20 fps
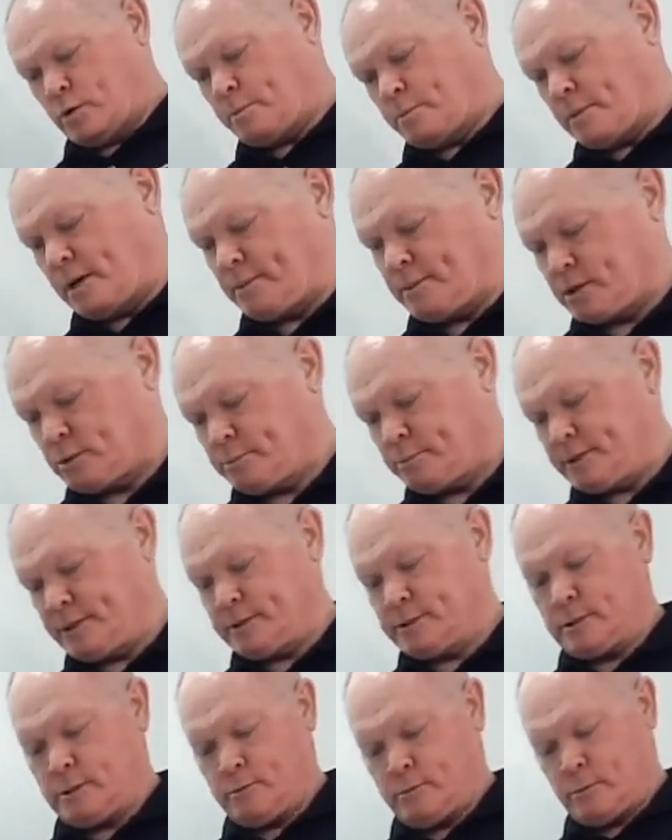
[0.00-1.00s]
with my middle
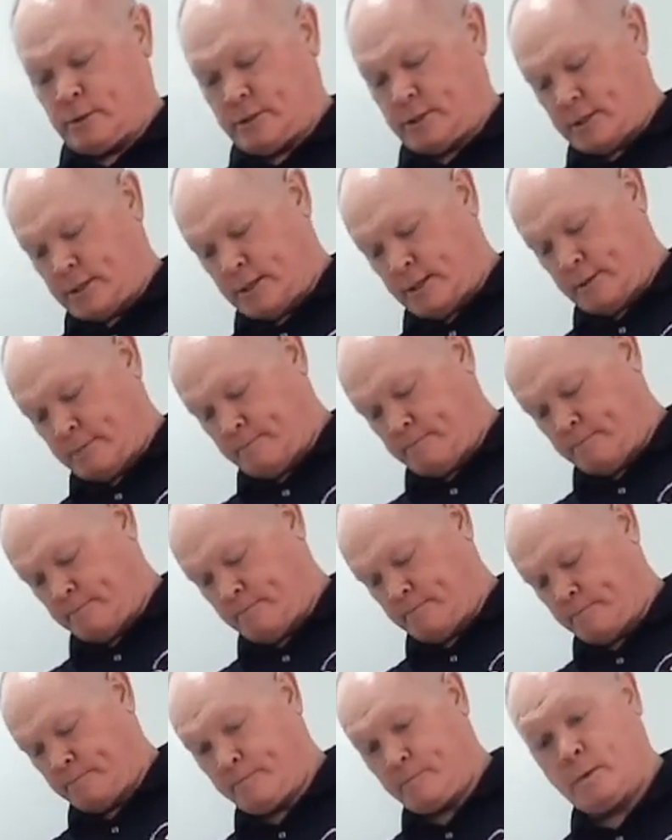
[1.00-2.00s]
piece, which it
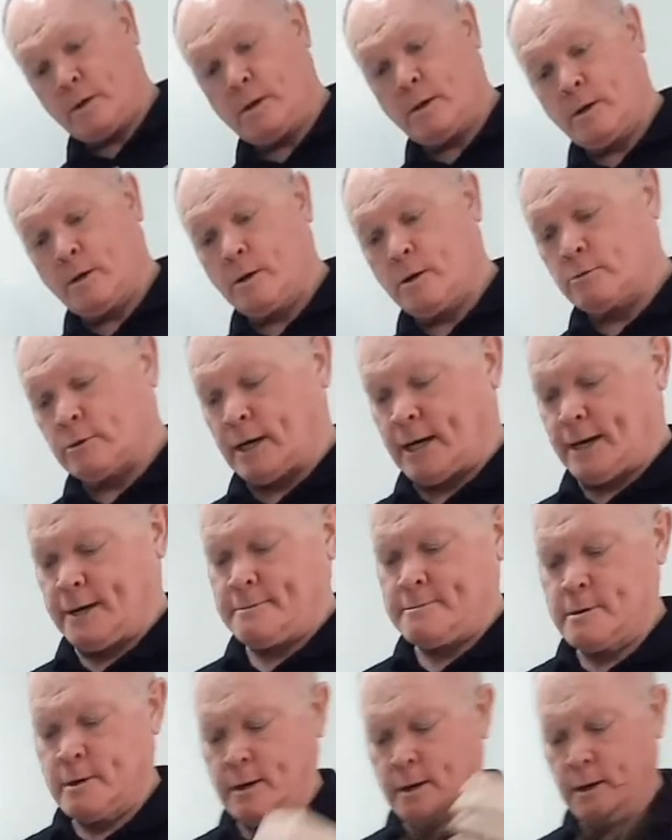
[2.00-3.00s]
did.
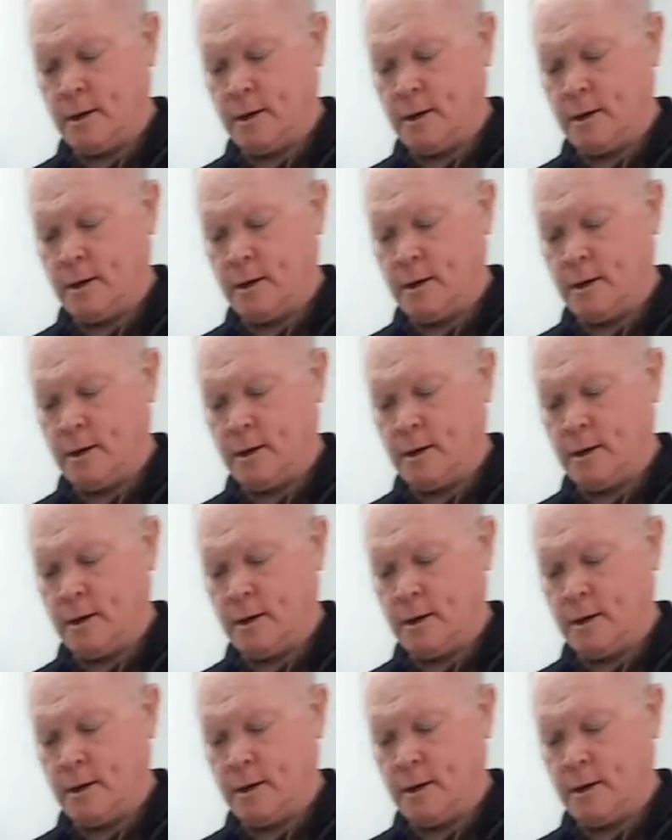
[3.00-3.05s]
Okay?